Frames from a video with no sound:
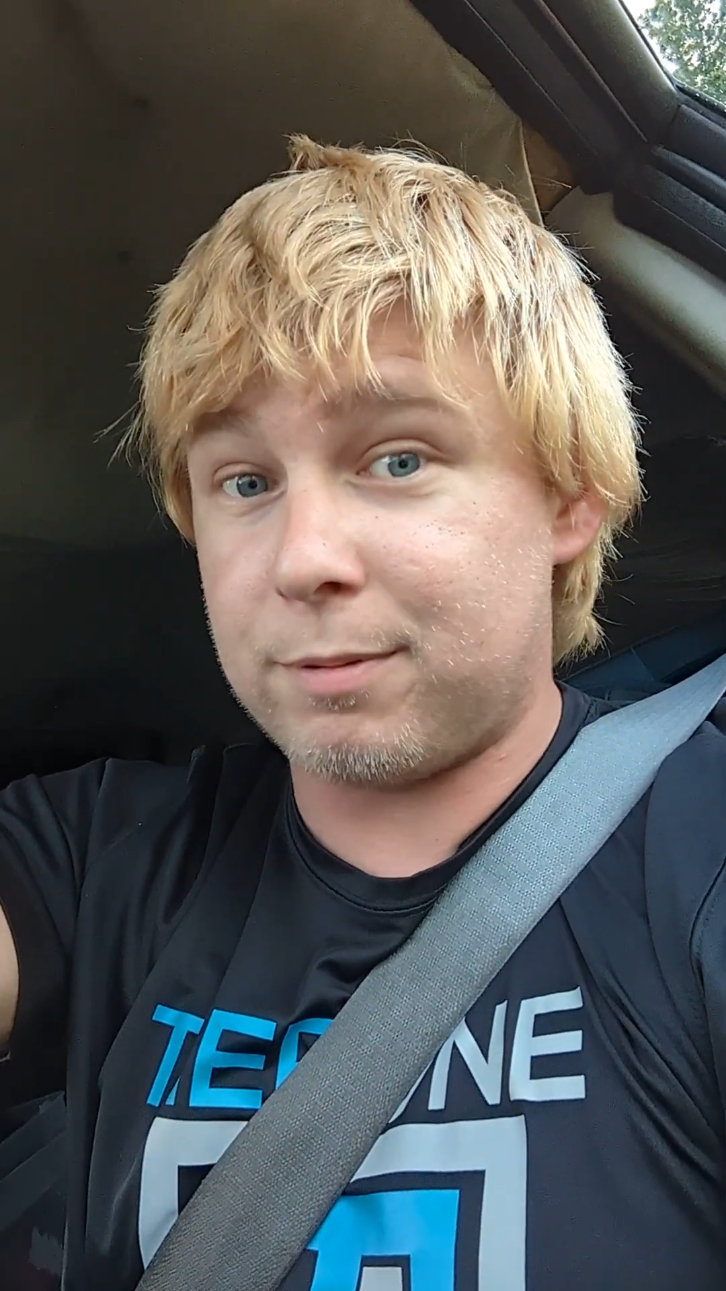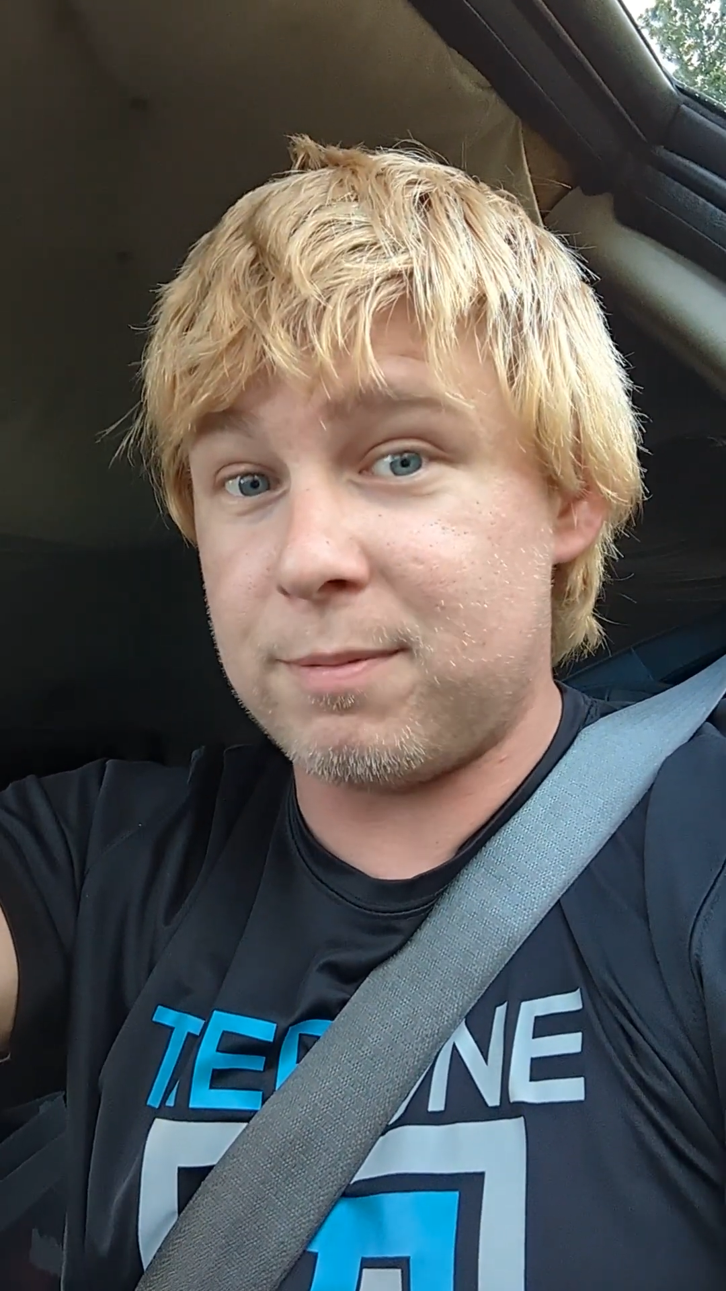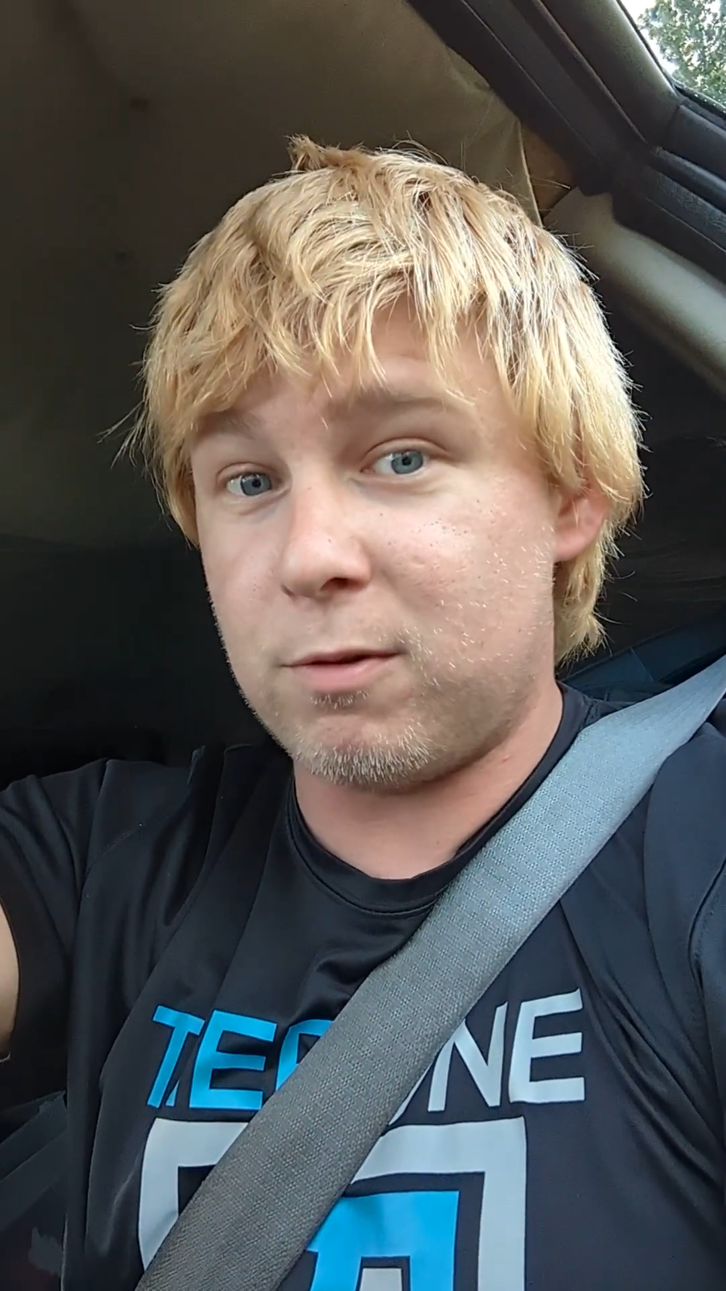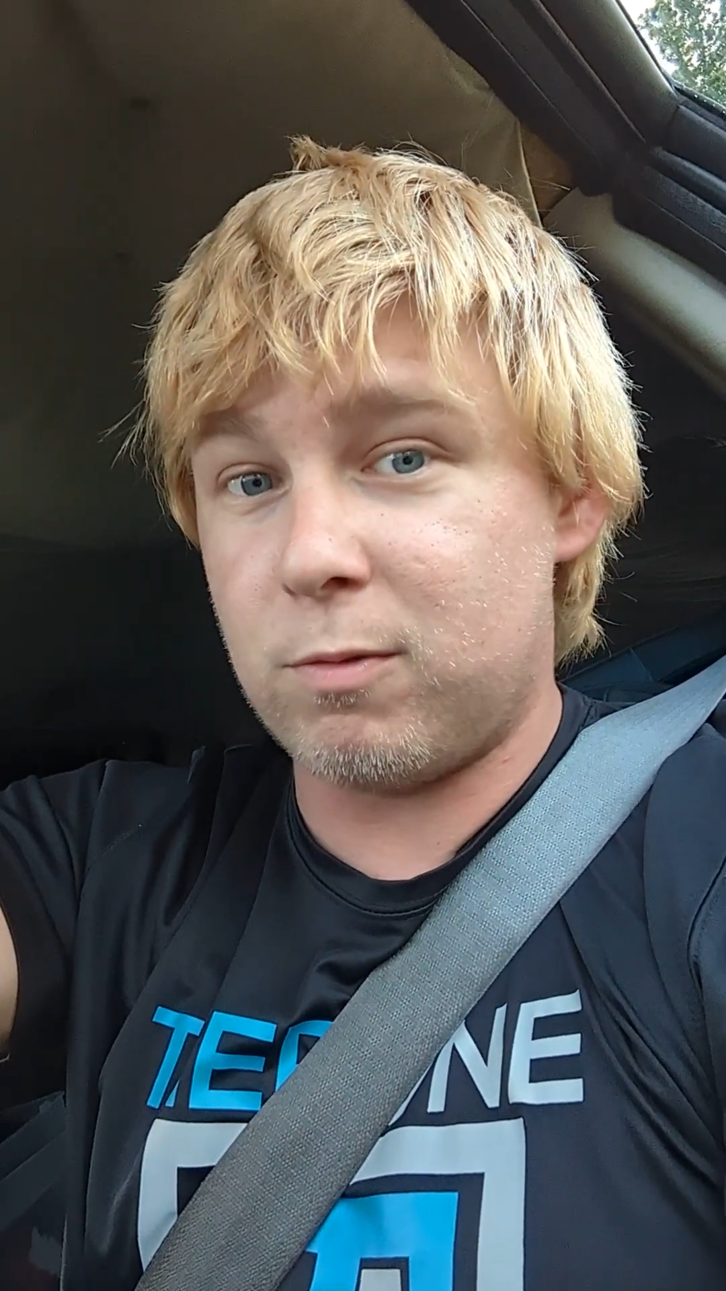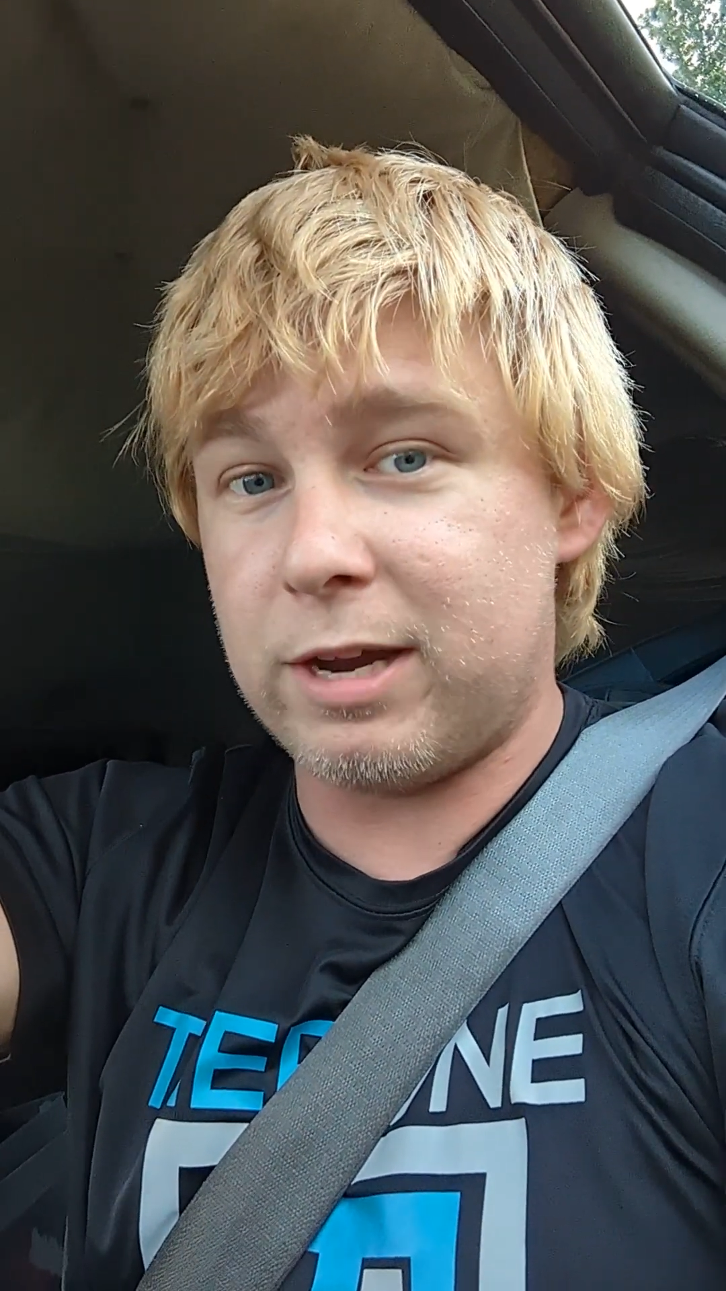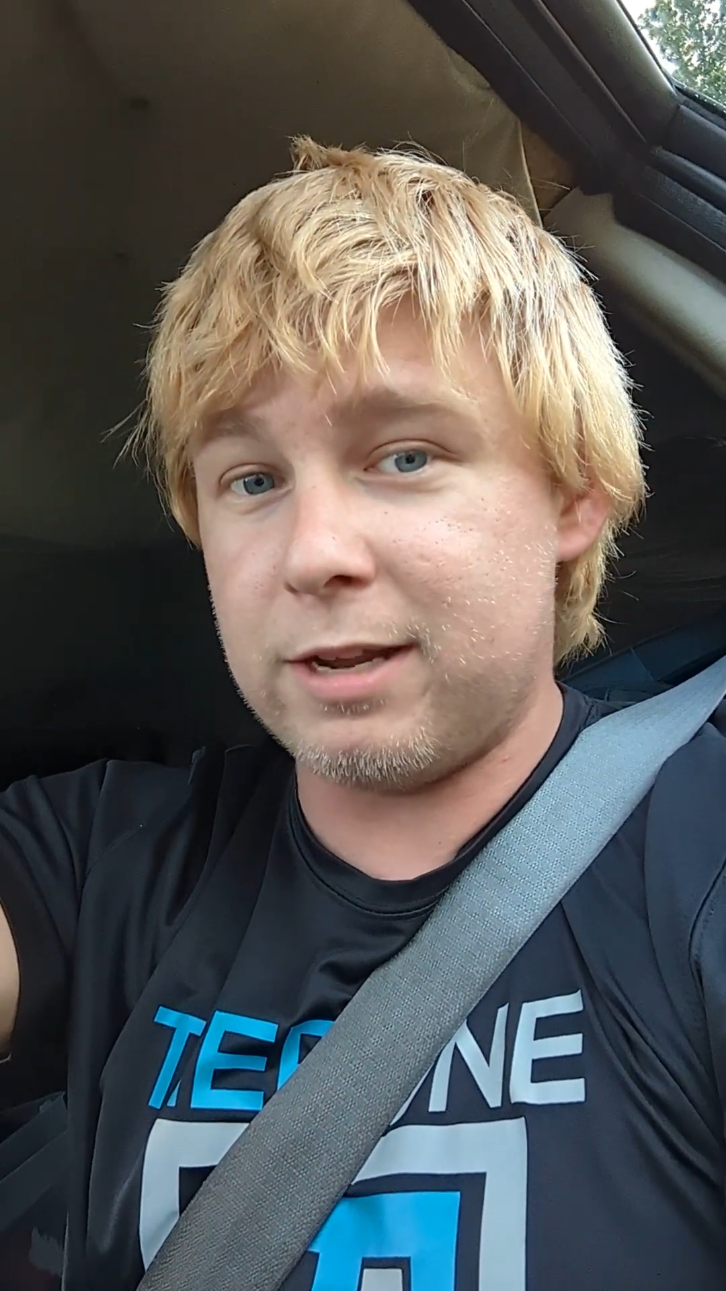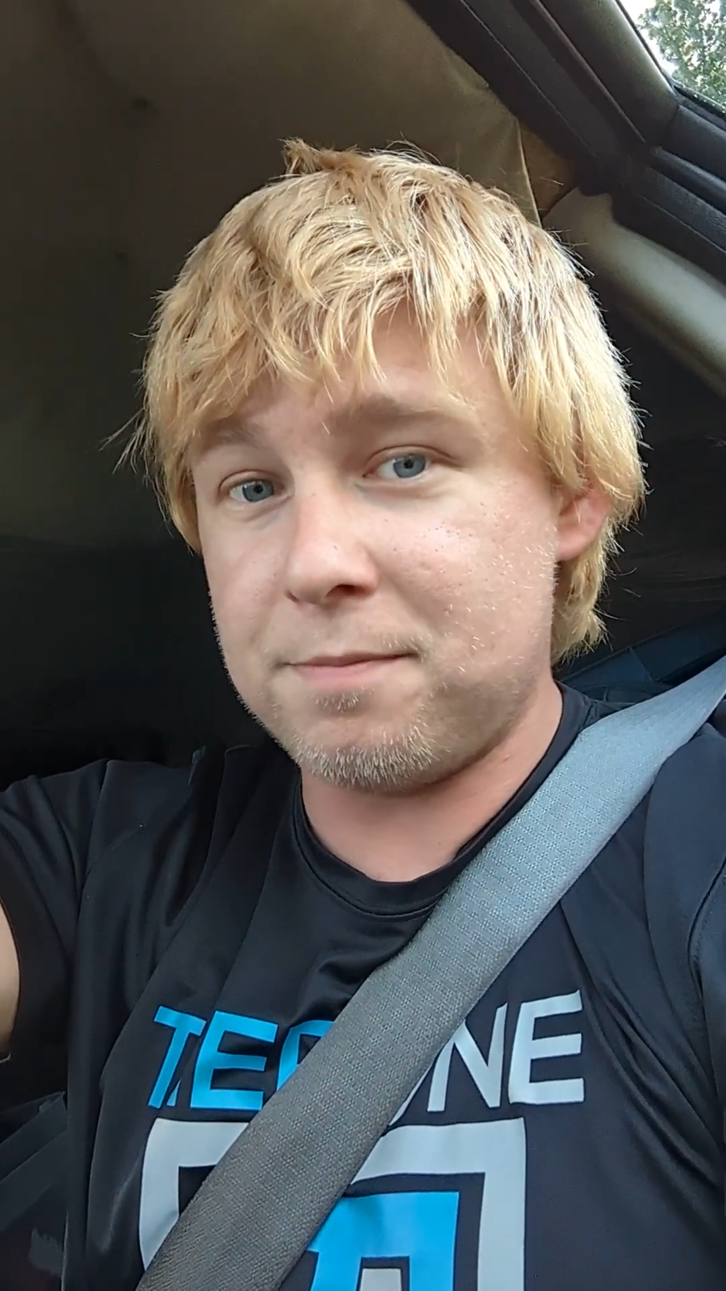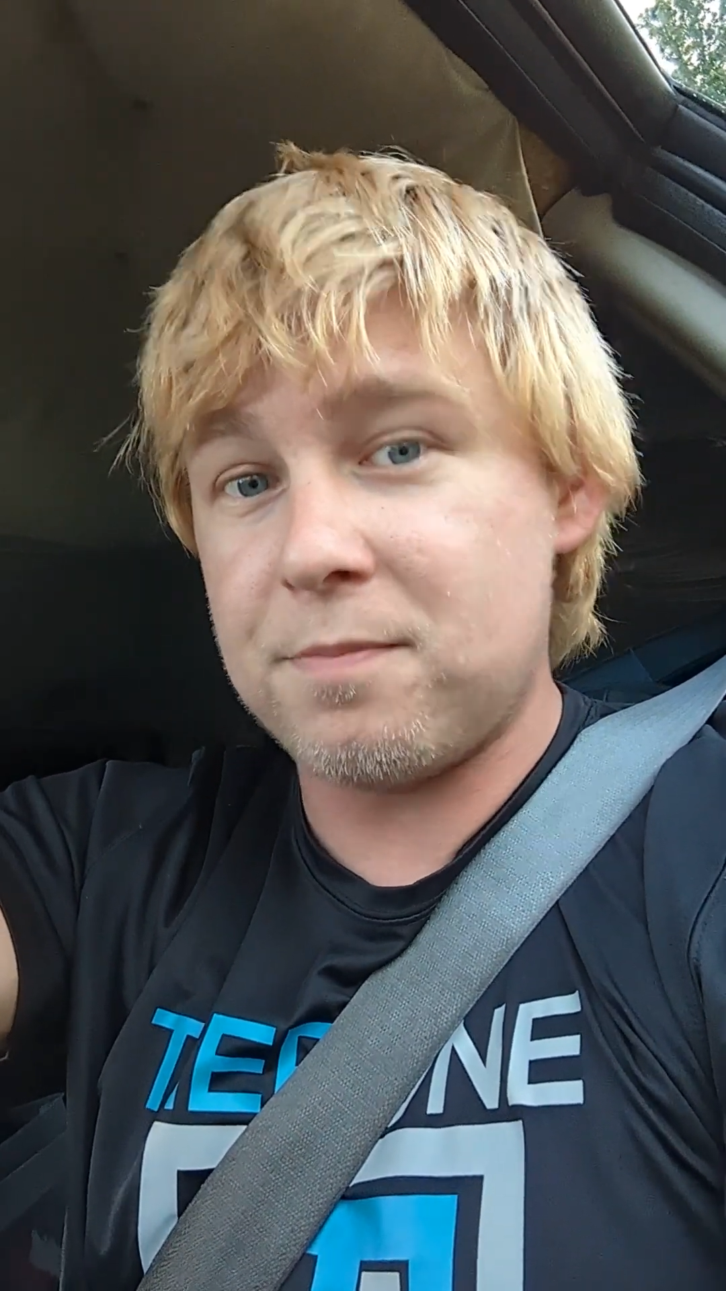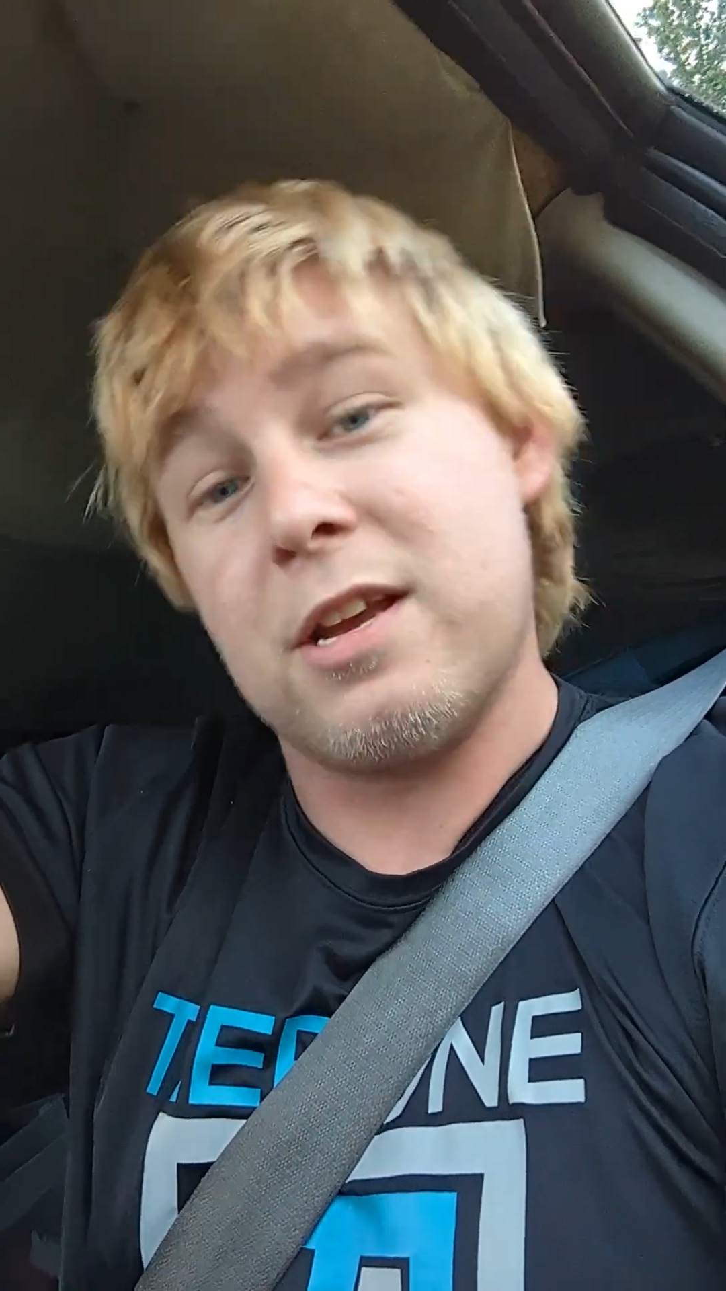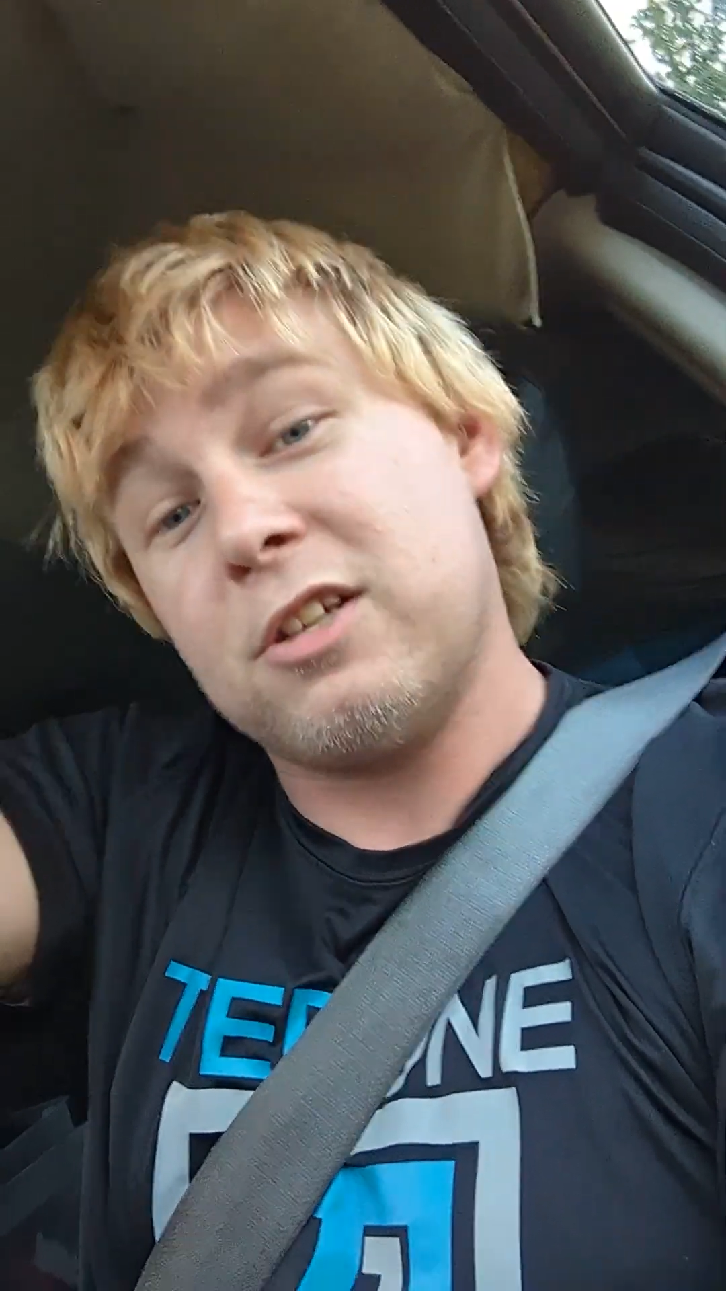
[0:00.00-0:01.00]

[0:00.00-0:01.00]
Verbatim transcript: people win?